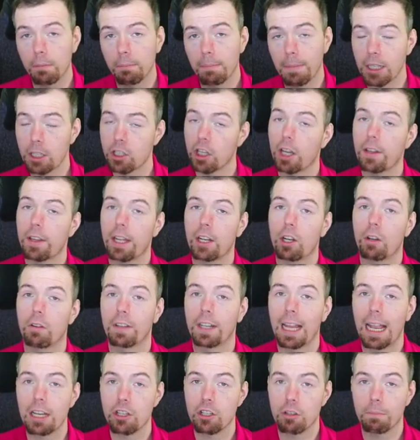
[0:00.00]
Make sure you got that
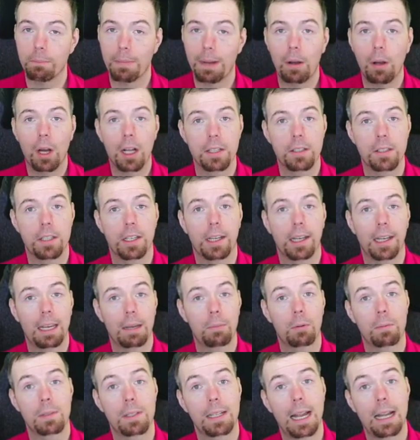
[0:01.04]
notification bell on so you can keep
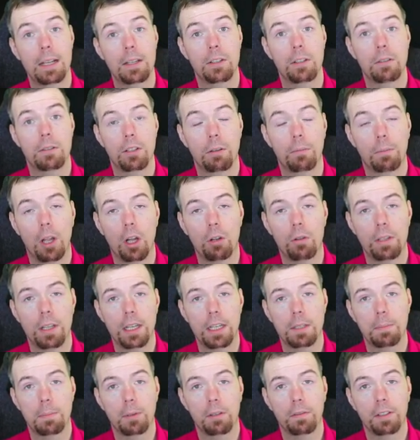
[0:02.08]
up to date as soon as I upload
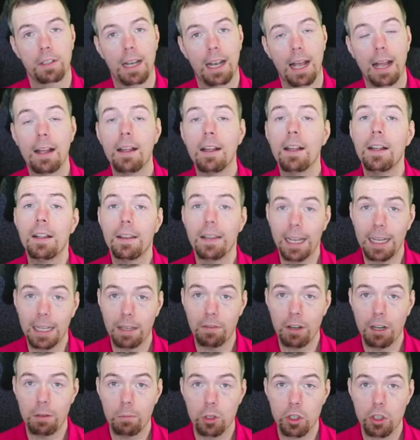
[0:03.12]
these. But other than that, thank you
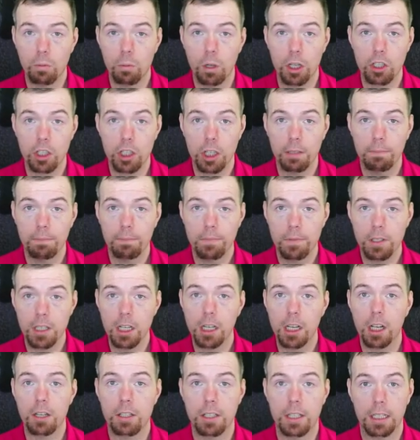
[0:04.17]
very much for watching. See you
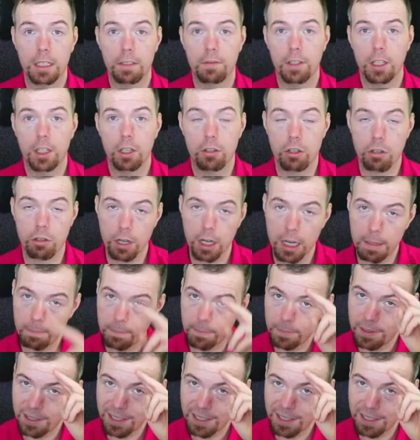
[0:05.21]
guys next video stream.